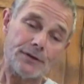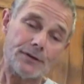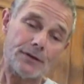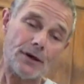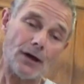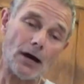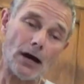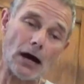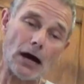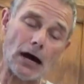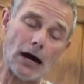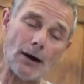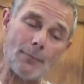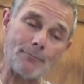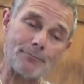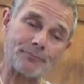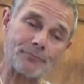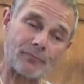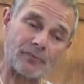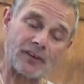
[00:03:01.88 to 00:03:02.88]

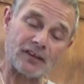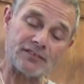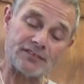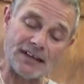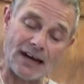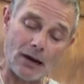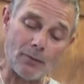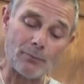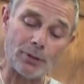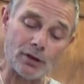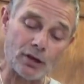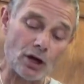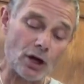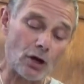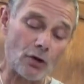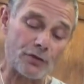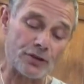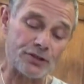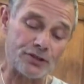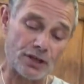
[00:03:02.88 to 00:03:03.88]
Down
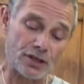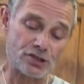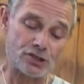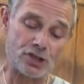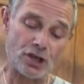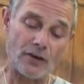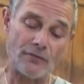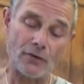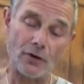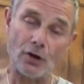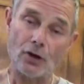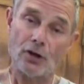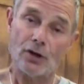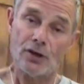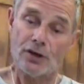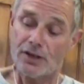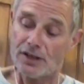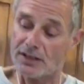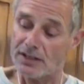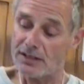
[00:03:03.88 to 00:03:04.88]
below the dust cover
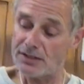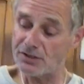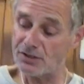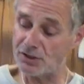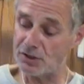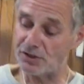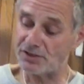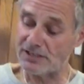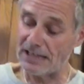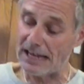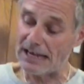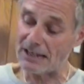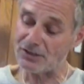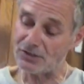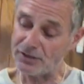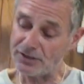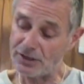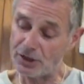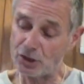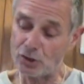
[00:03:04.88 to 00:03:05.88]
is just
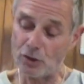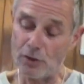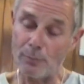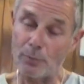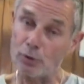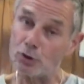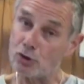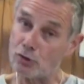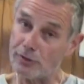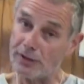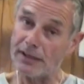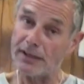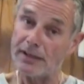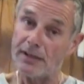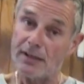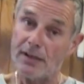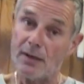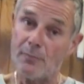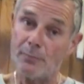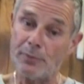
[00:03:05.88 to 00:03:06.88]
actually the triple tree
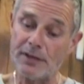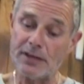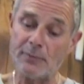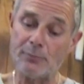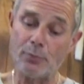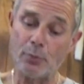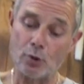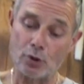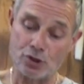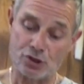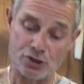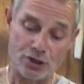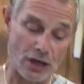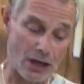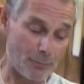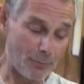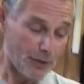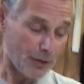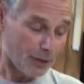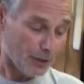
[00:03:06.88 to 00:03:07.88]
being pushed
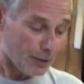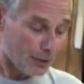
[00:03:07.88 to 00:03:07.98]
up.